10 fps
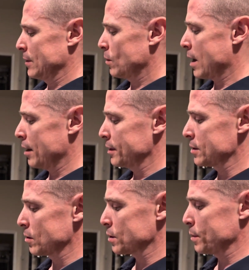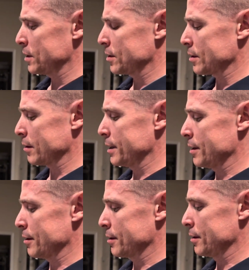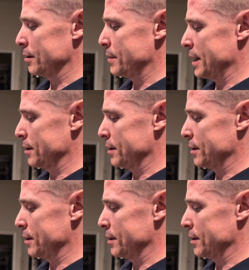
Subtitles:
Wow, these nose pieces are in here good, man.